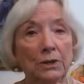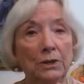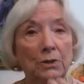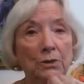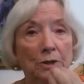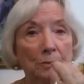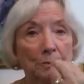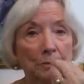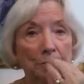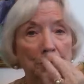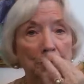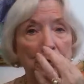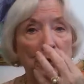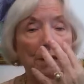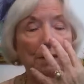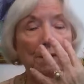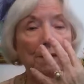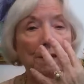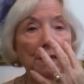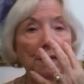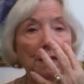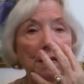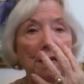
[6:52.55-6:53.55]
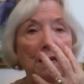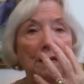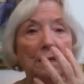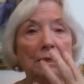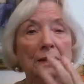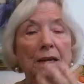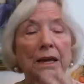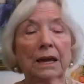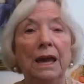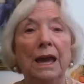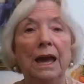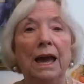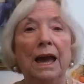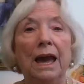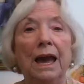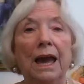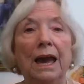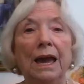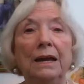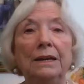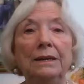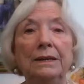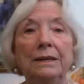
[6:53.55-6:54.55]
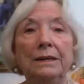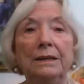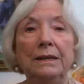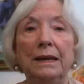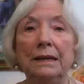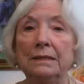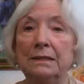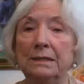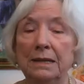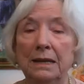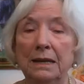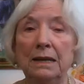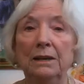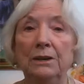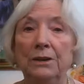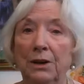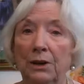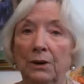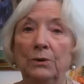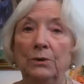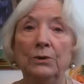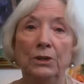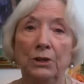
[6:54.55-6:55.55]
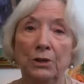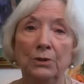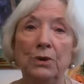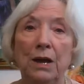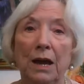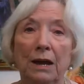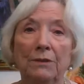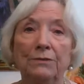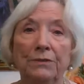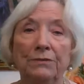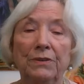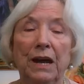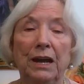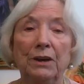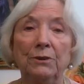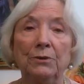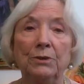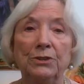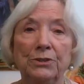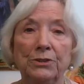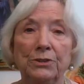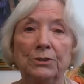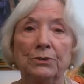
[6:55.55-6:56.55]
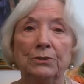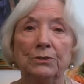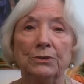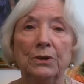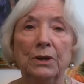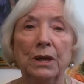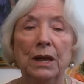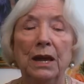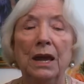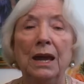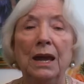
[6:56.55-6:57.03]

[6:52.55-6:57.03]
You can breathe it in, and next thing you know, you have the virus too.